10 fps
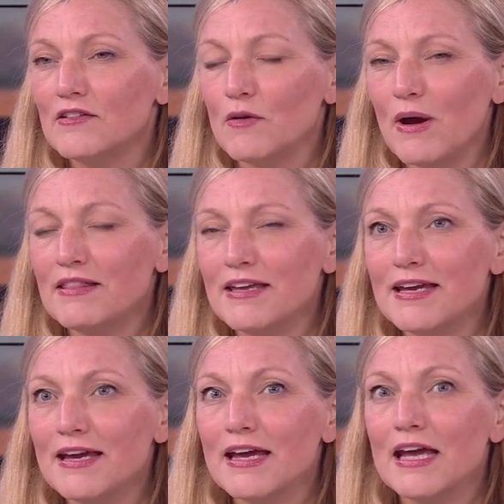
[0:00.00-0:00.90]
So I
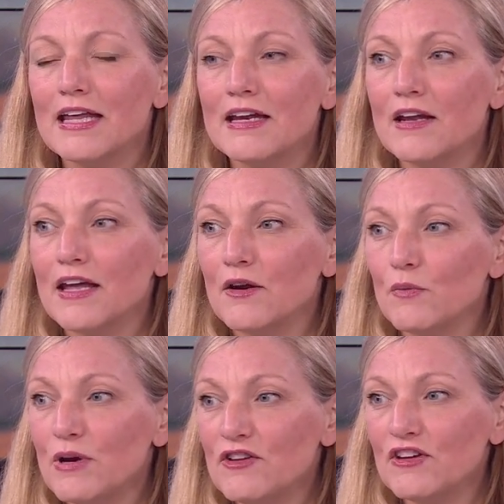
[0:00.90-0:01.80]
think in
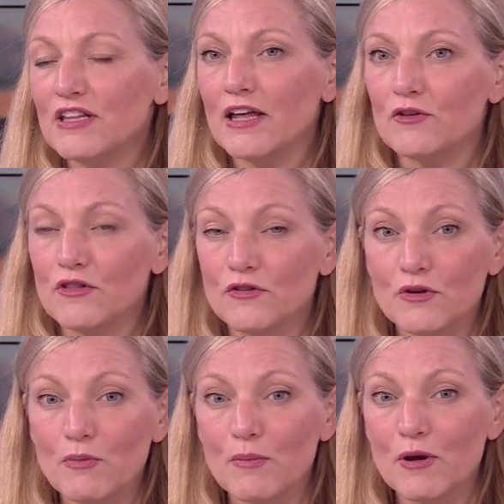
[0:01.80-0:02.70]
a region like the
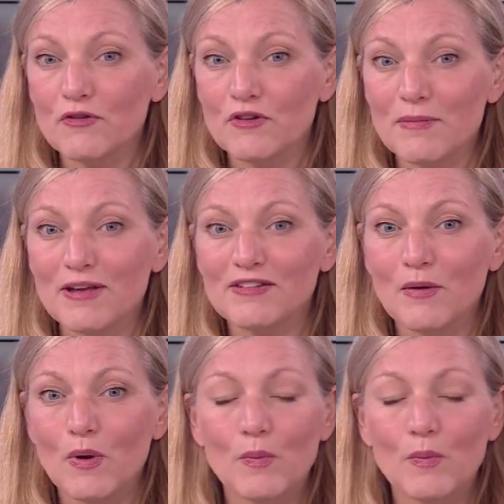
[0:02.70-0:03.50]
Shreveport-Bossier MSA, where